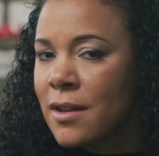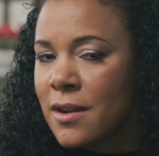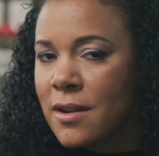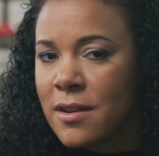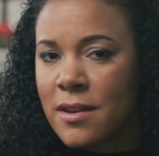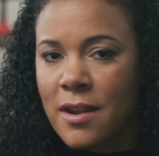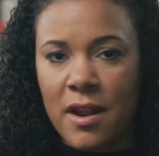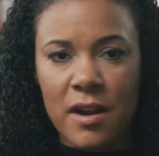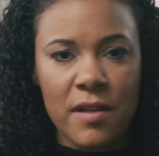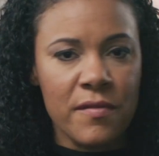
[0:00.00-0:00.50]

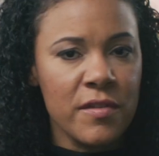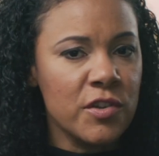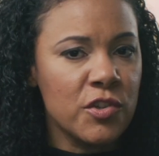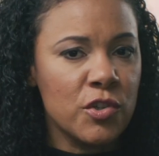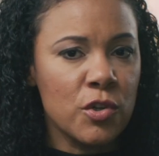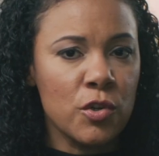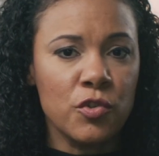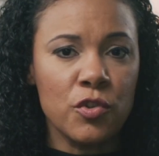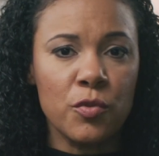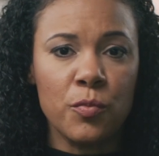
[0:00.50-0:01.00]
None of the
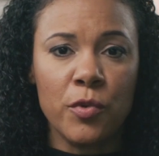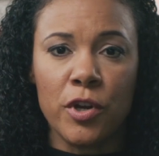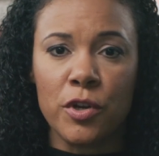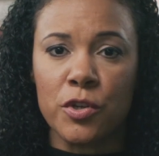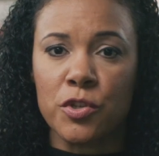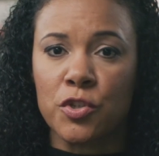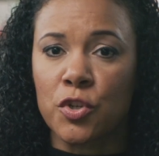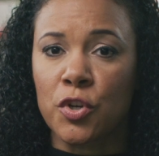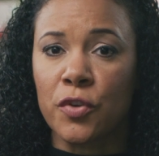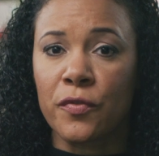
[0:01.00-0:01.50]
children we are
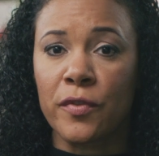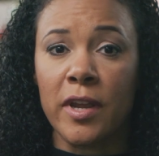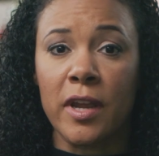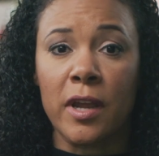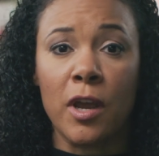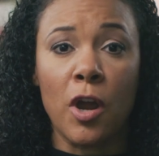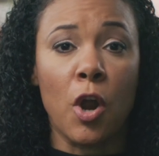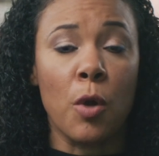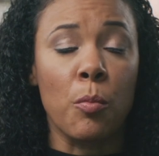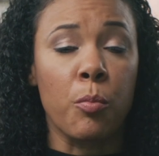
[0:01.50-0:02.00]

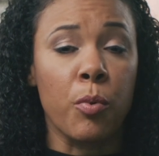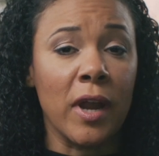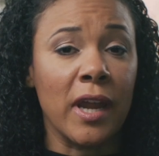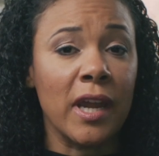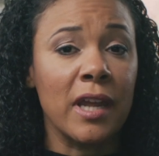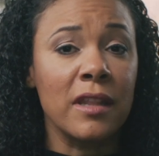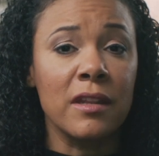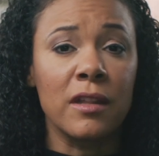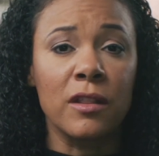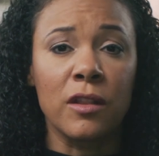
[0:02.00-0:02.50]
serving are
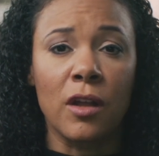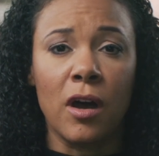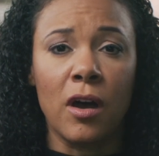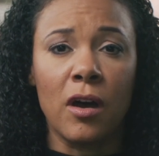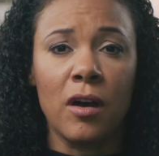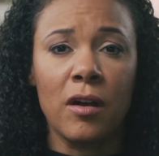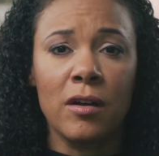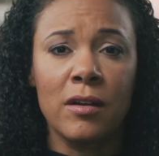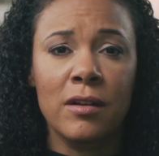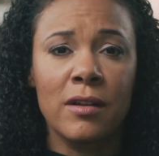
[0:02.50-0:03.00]
breaking the
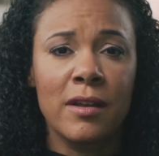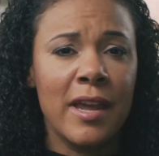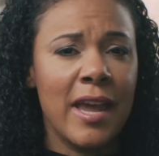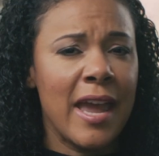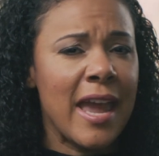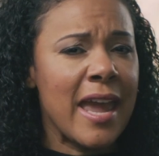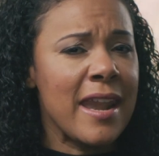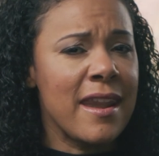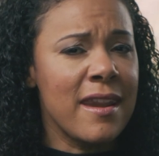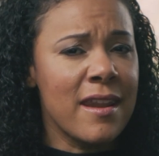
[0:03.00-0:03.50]
law,
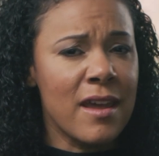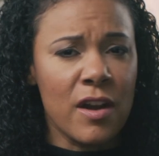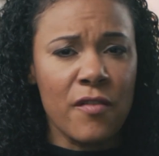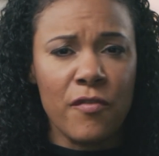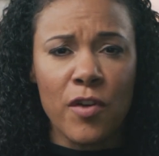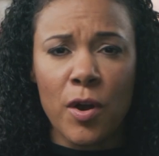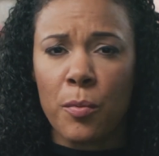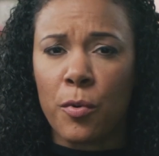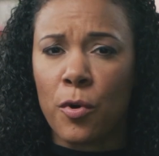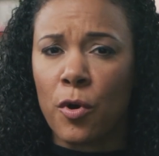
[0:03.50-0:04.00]
and none
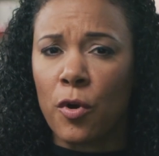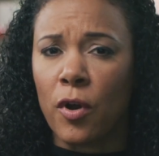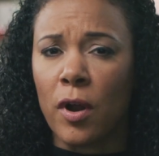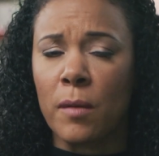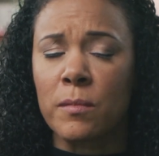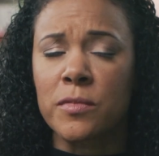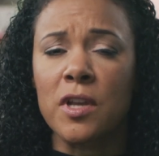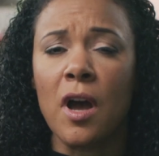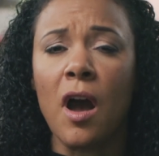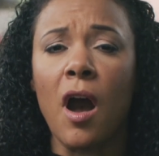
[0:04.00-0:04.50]
of our
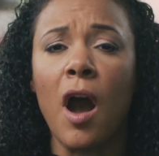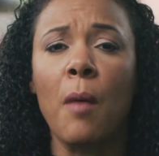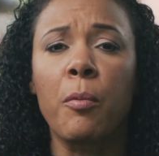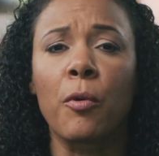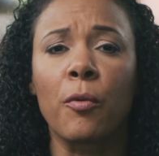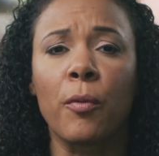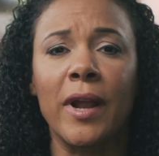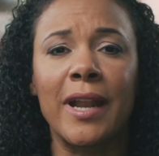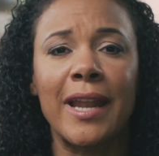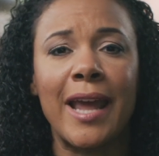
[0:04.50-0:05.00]
programs
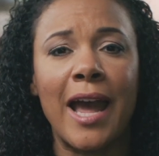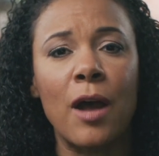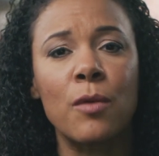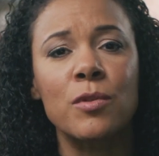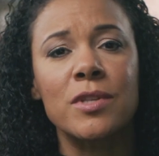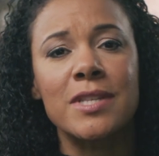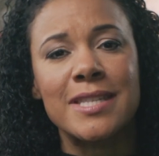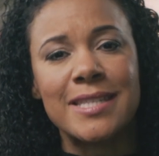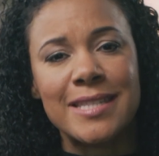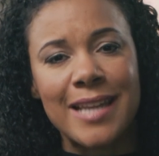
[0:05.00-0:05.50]
operate
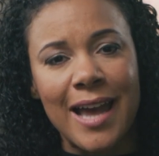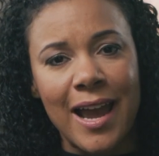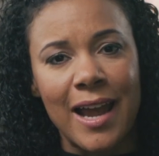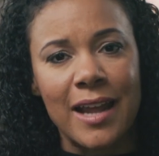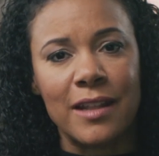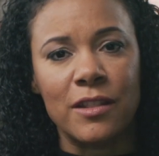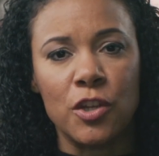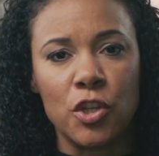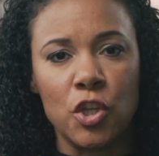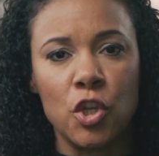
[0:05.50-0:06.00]

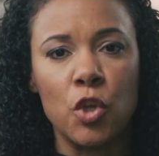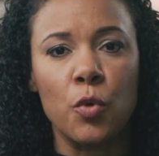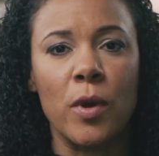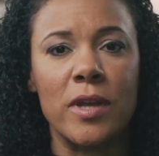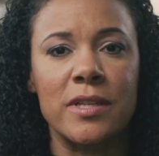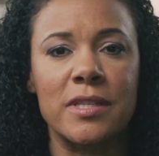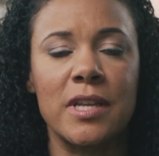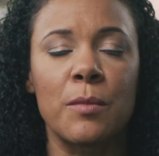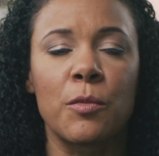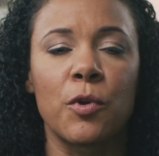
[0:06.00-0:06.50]
outside the
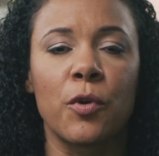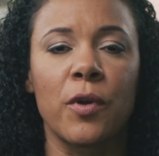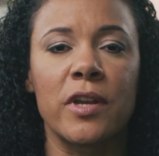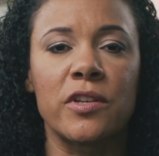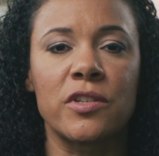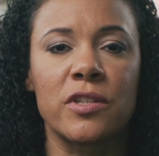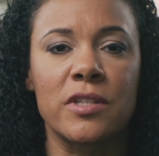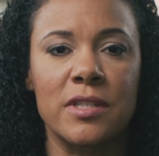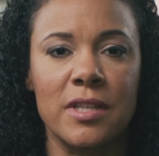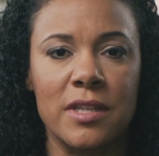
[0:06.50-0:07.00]
U.S.
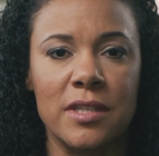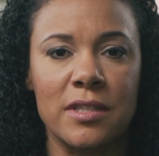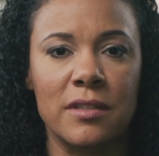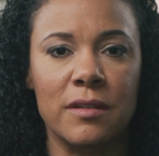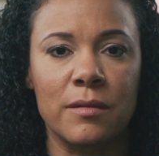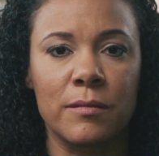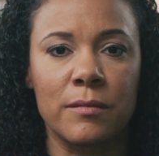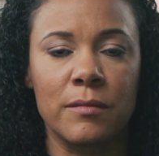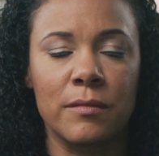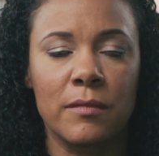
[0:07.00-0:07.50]
immigration
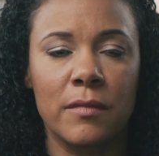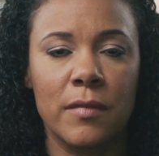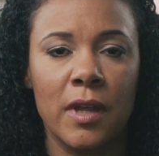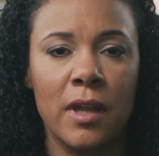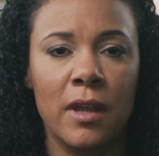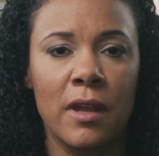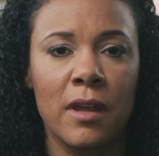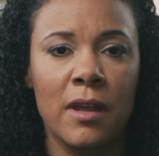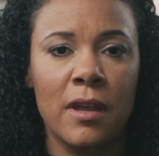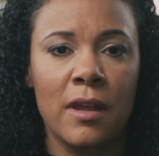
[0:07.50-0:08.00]
system.
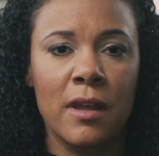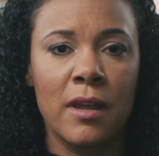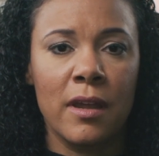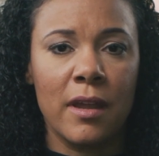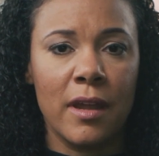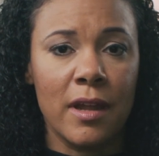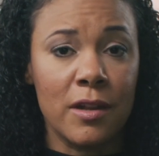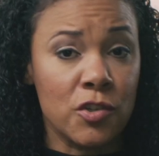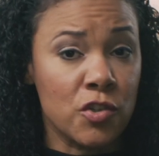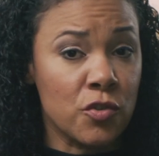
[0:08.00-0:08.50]

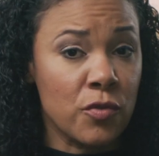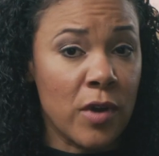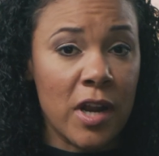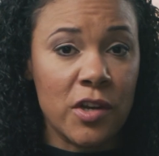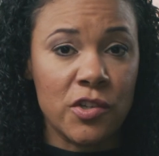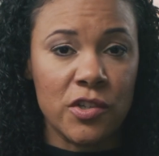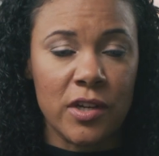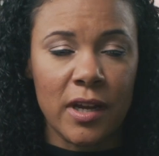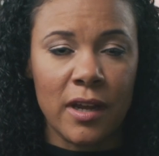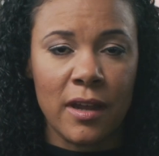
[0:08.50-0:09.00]
It's
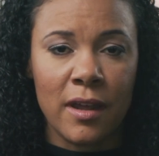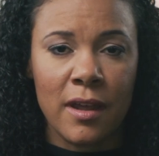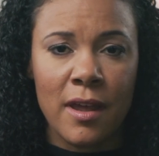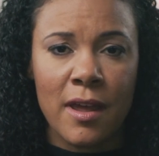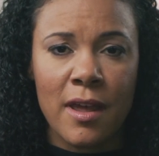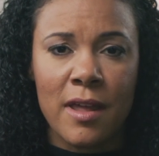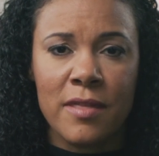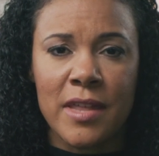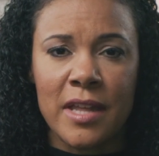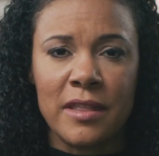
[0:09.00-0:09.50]
tragic
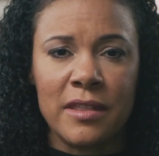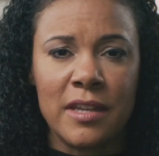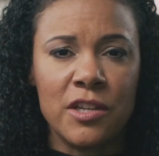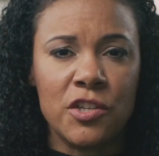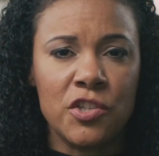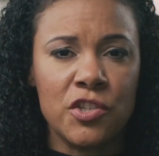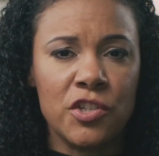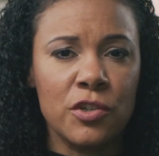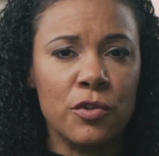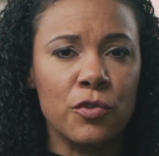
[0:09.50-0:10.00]
that
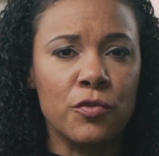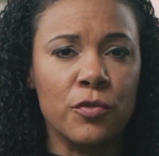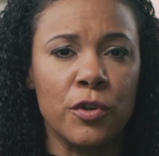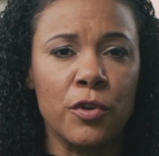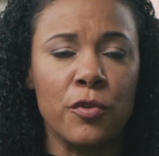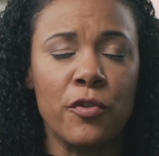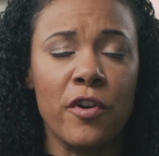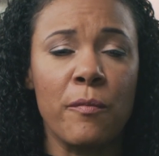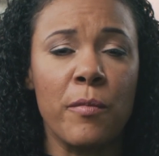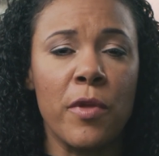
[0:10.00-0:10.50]
these children
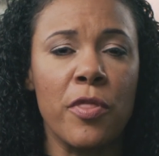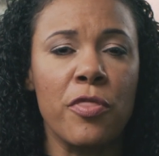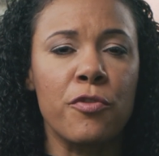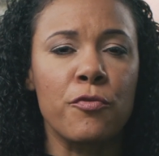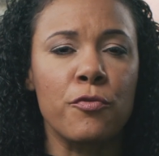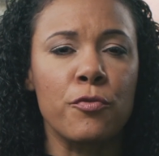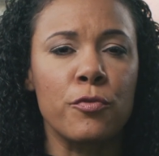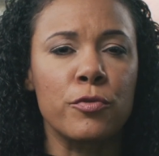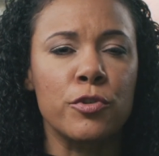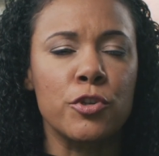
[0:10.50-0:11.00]
who have been
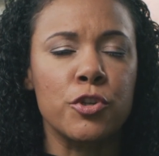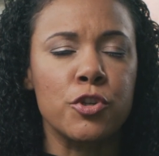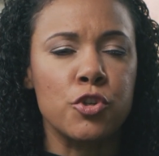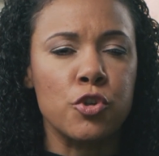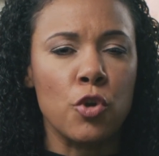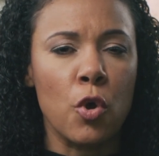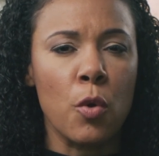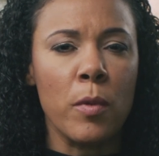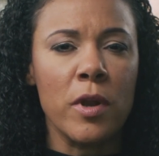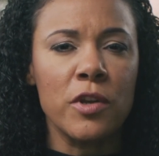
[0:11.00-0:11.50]
through
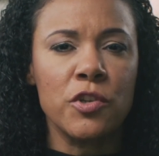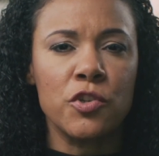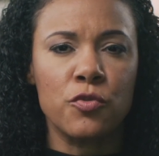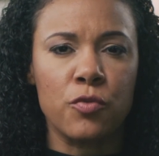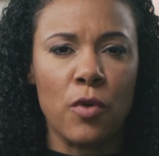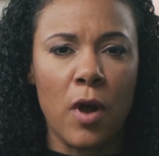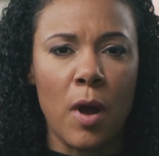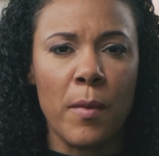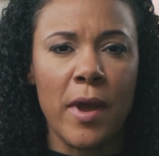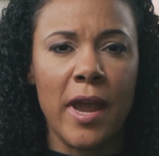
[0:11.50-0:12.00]
so much
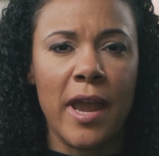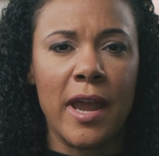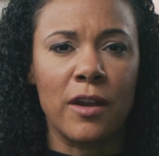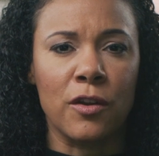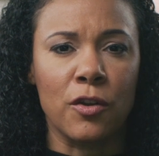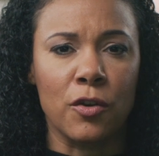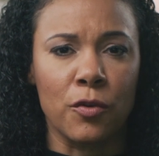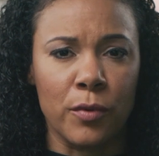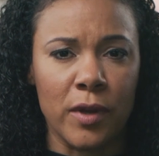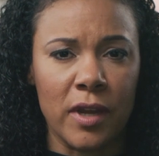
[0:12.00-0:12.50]
trauma
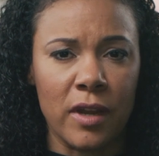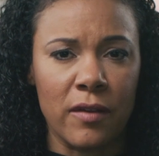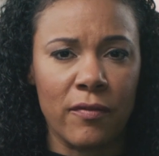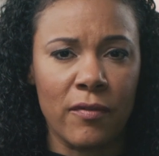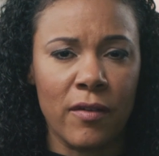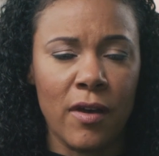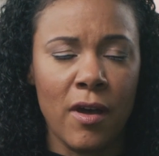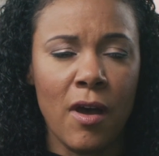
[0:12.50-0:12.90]
and grief